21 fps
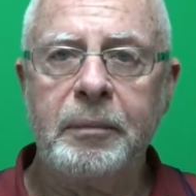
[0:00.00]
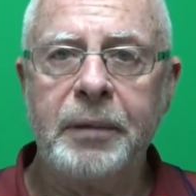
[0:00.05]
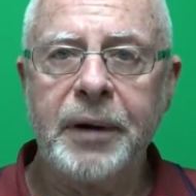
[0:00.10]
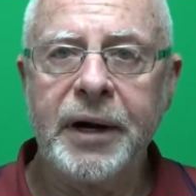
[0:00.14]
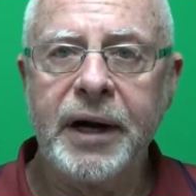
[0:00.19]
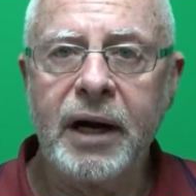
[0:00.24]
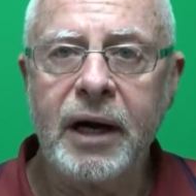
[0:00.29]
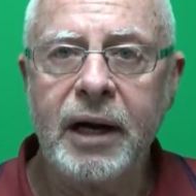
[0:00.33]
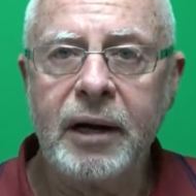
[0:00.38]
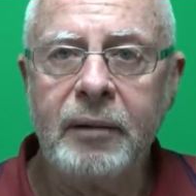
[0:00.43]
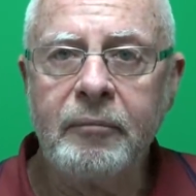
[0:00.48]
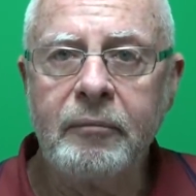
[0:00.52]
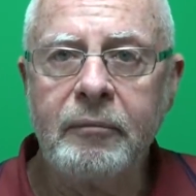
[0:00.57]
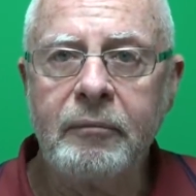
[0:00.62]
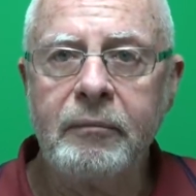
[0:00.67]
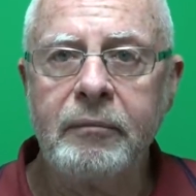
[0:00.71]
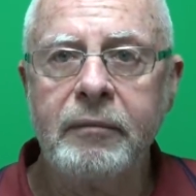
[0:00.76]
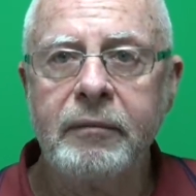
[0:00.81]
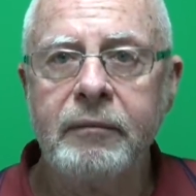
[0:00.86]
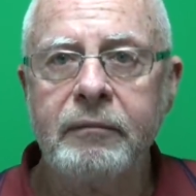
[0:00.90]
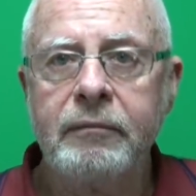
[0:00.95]
But
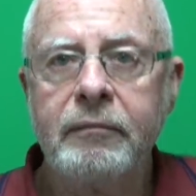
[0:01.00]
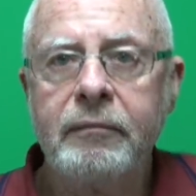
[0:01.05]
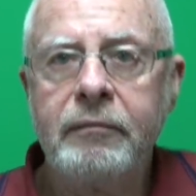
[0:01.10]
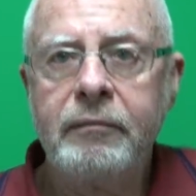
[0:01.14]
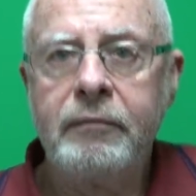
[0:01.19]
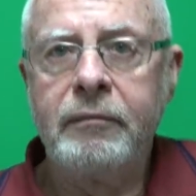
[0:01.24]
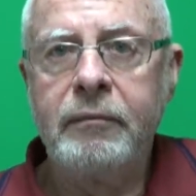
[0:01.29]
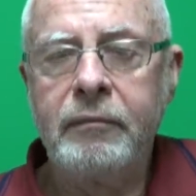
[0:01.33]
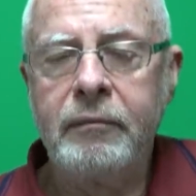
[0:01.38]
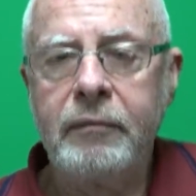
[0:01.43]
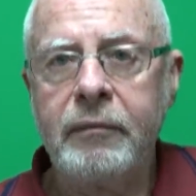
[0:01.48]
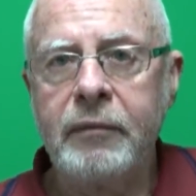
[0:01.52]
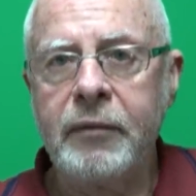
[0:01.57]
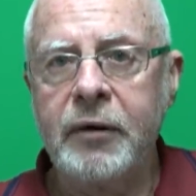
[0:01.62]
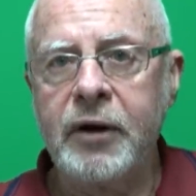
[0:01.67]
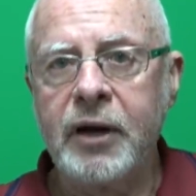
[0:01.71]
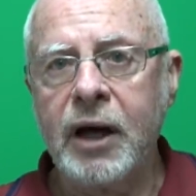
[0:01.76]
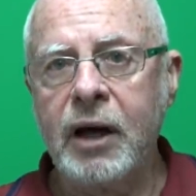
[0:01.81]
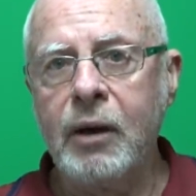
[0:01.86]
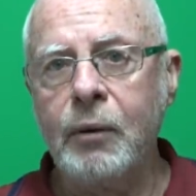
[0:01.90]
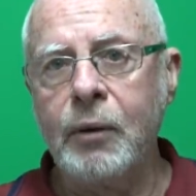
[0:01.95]
I'm
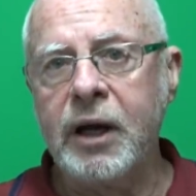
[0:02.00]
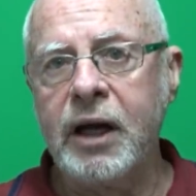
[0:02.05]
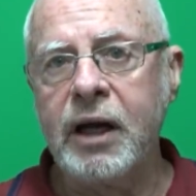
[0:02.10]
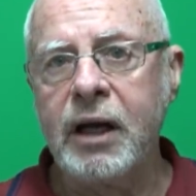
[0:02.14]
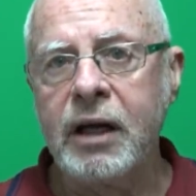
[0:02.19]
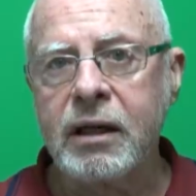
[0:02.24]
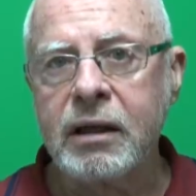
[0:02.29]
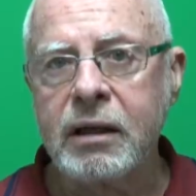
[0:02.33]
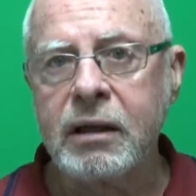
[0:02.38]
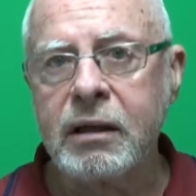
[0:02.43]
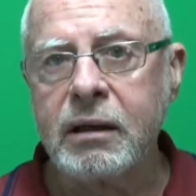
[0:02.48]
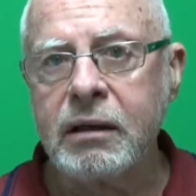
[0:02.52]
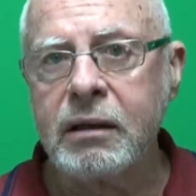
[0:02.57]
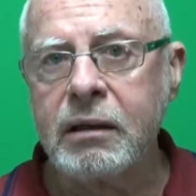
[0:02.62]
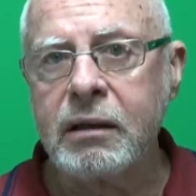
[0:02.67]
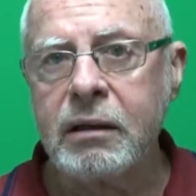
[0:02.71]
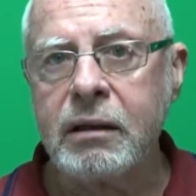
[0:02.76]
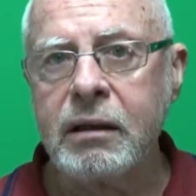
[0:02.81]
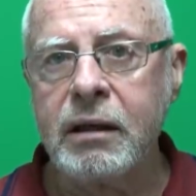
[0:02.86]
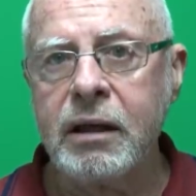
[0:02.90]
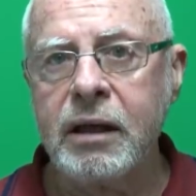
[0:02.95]
nowhere
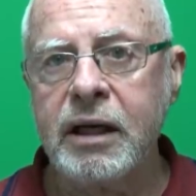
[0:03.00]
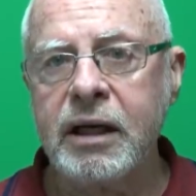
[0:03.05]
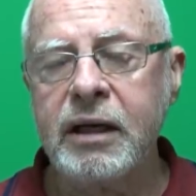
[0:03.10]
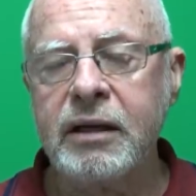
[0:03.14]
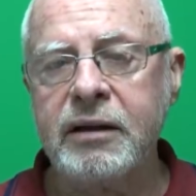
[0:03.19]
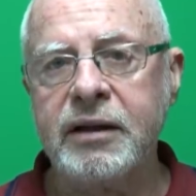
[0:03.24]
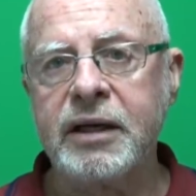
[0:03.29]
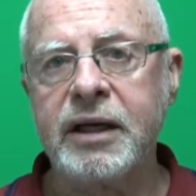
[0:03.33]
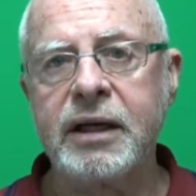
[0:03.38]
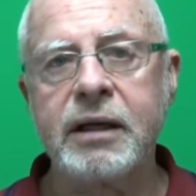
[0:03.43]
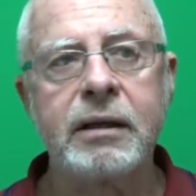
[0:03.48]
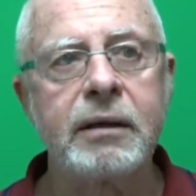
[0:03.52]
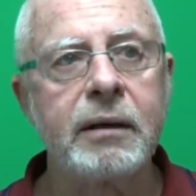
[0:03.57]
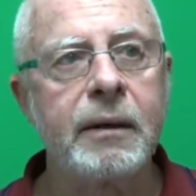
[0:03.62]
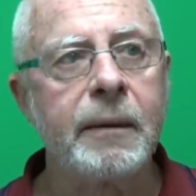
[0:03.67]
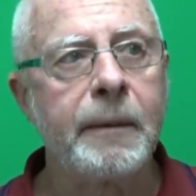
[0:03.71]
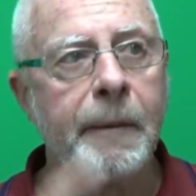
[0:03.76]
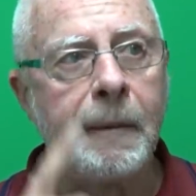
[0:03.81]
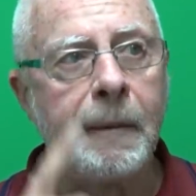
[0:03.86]
near that.